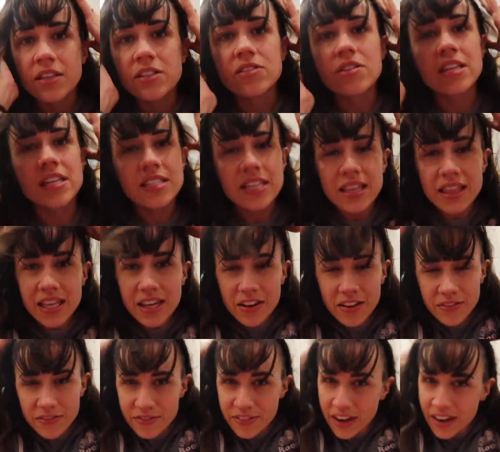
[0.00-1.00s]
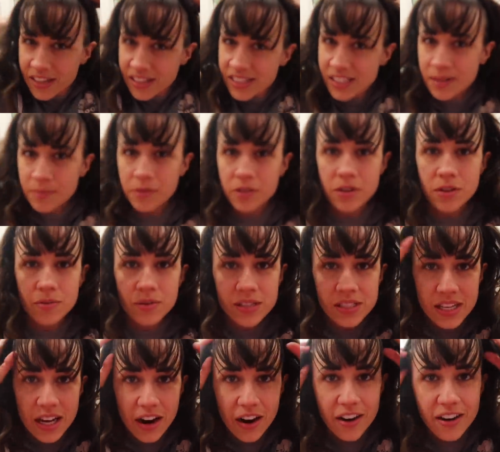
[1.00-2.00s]
so these I think are very similar to the
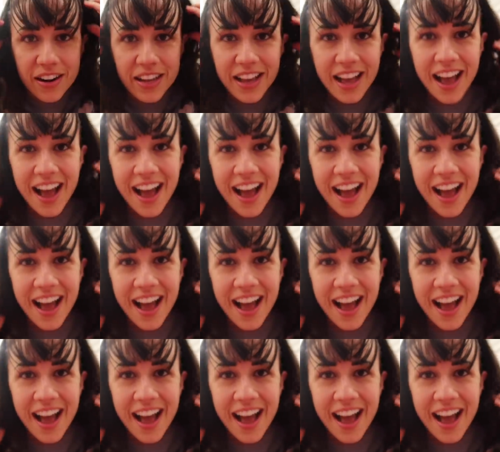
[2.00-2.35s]
ones I already